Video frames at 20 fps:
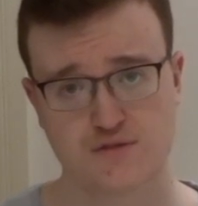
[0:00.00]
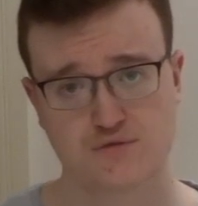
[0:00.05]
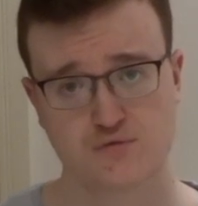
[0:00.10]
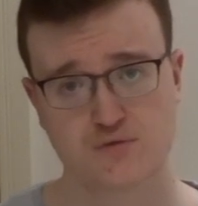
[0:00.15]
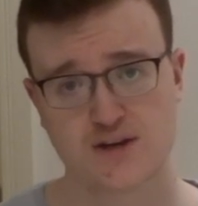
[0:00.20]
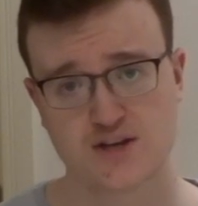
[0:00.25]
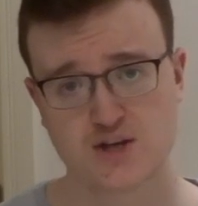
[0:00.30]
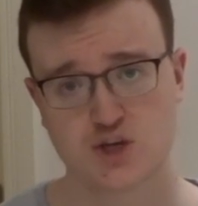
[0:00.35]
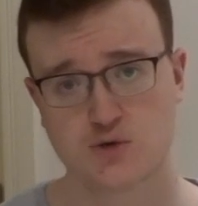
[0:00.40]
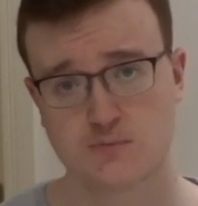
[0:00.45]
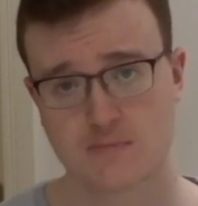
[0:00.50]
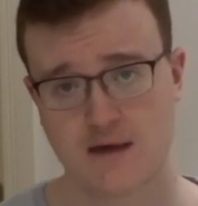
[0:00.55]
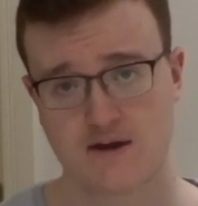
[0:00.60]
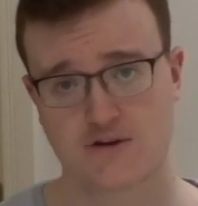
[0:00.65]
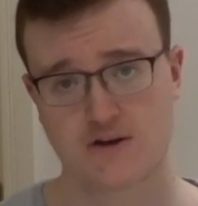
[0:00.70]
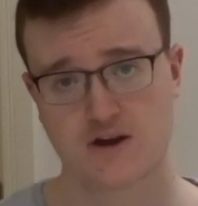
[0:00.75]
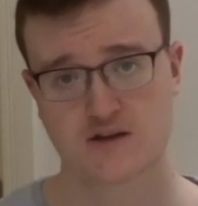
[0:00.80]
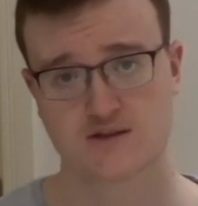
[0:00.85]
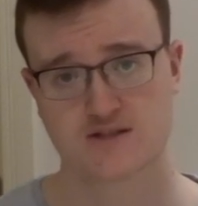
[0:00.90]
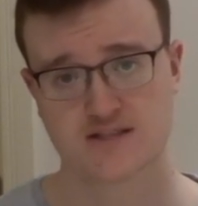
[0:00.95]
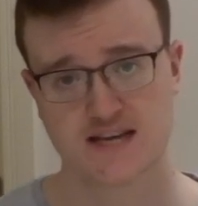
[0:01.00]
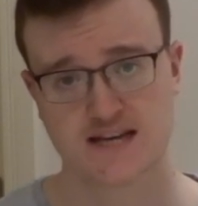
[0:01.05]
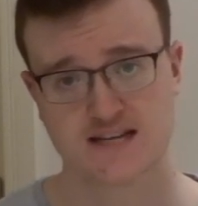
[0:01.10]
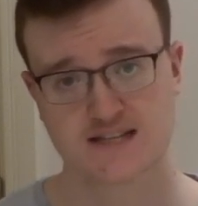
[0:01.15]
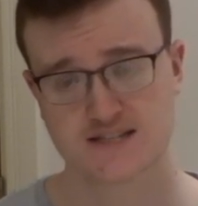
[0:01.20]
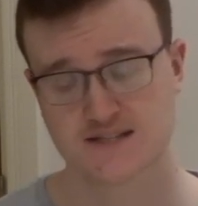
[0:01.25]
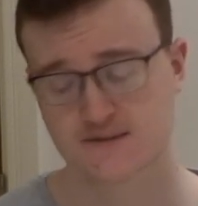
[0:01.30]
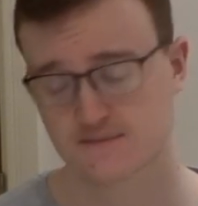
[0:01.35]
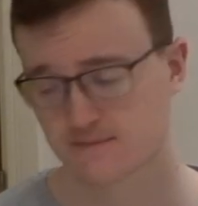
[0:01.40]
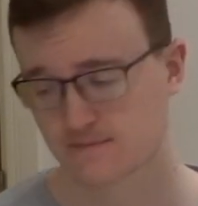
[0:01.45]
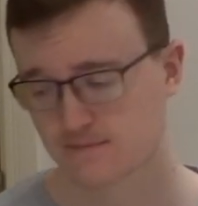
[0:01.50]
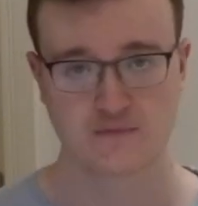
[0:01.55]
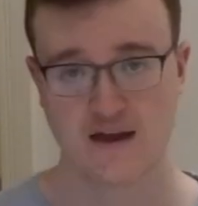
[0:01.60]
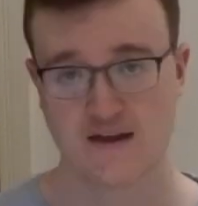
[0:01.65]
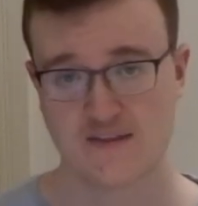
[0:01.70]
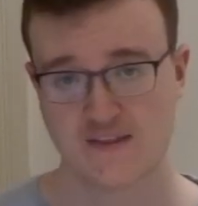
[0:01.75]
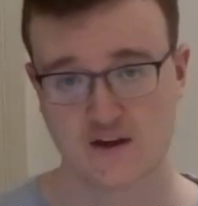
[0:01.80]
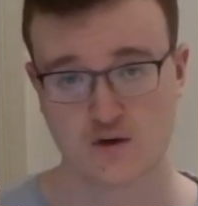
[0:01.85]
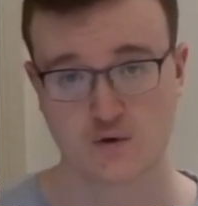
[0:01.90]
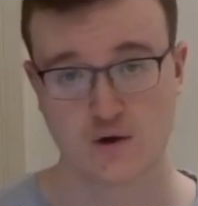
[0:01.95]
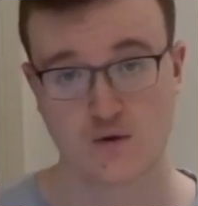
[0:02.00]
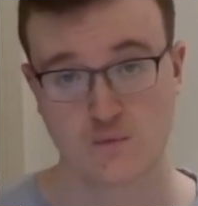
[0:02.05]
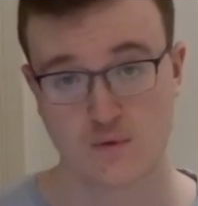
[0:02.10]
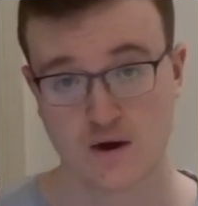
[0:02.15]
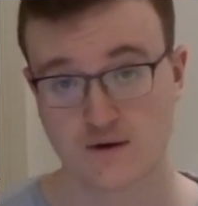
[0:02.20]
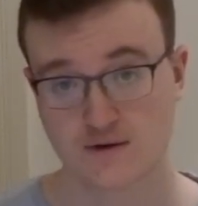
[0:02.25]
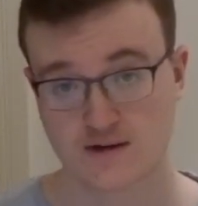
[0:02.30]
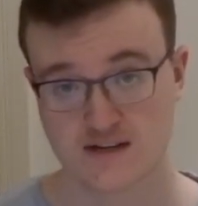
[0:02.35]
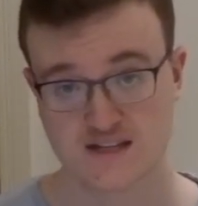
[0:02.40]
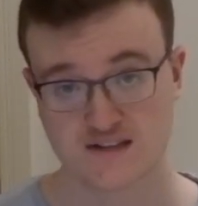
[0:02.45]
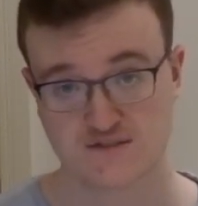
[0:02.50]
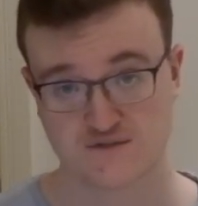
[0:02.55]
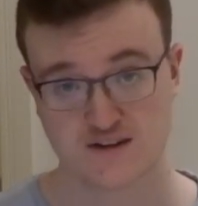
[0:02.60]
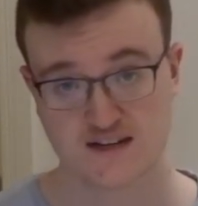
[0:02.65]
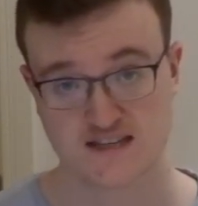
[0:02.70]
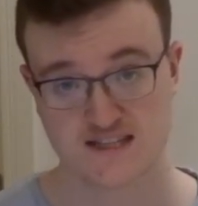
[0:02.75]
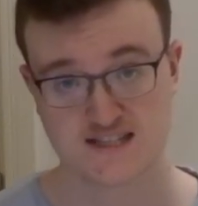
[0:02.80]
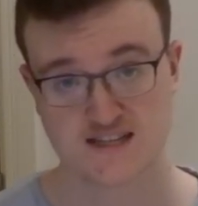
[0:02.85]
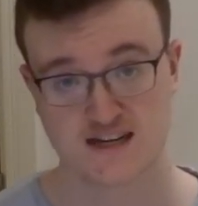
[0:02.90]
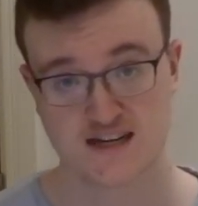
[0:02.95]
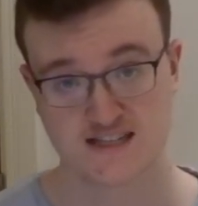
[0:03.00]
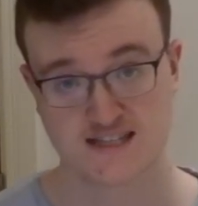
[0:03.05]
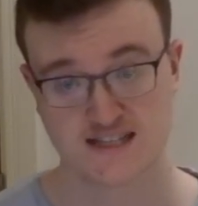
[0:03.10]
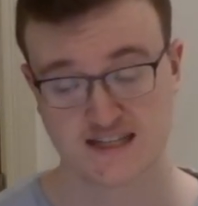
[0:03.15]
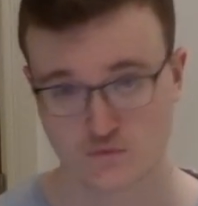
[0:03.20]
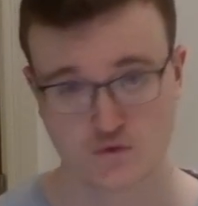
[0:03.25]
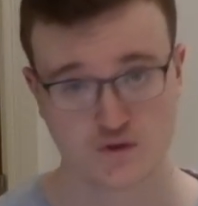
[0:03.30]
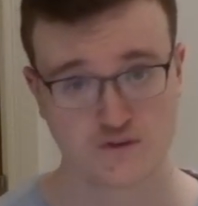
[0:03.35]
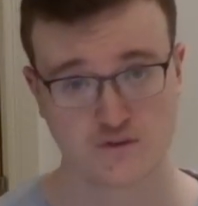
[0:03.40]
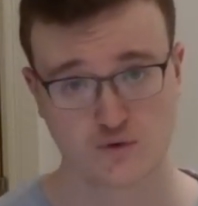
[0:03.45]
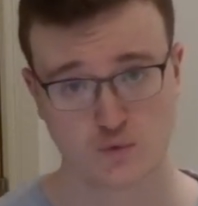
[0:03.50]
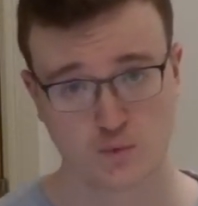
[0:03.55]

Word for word: three new Mario sets, and they're quite wildly different in sizing. You've got